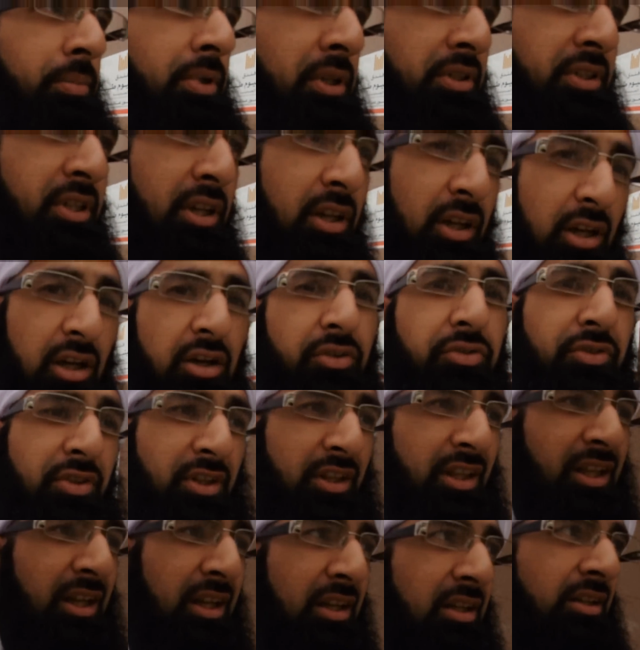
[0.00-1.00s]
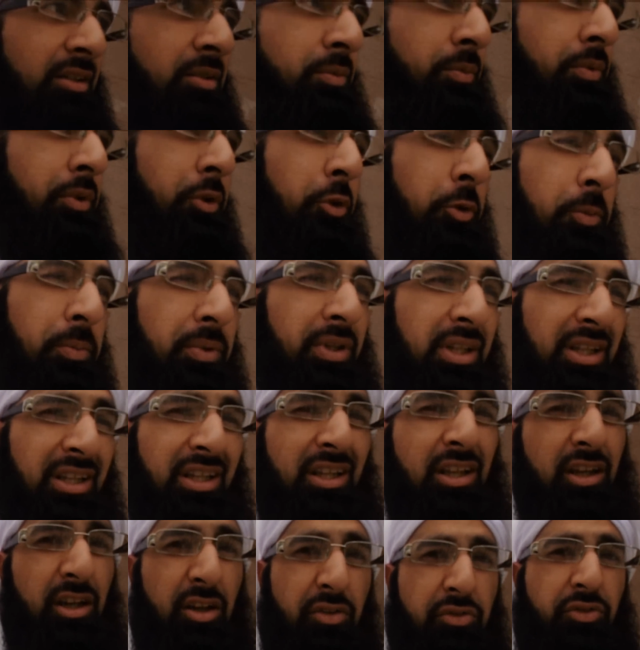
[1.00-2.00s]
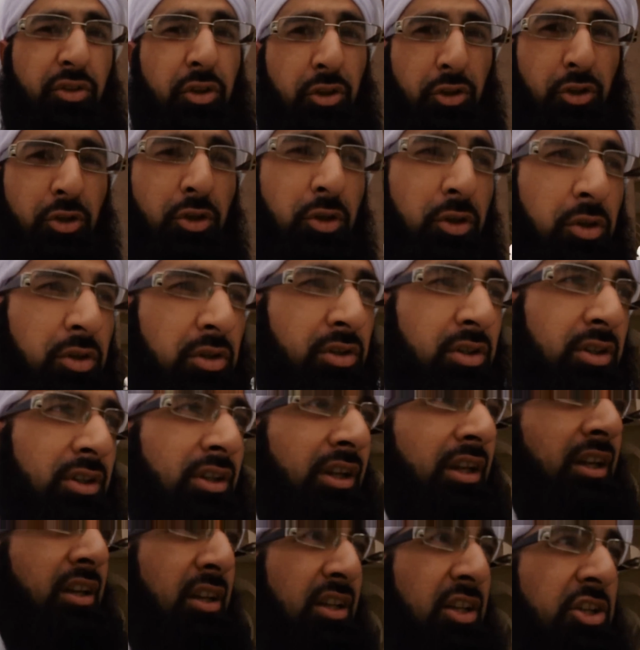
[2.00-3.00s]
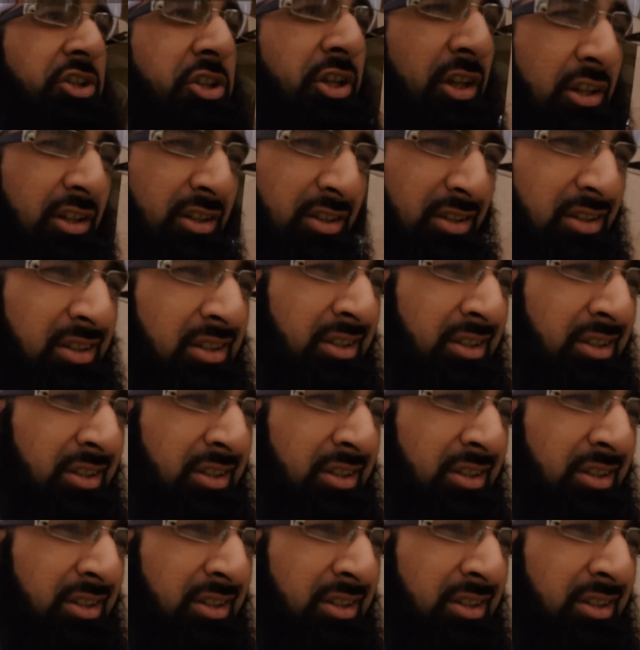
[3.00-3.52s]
But after that, we normally eat after Zuhr and Isha.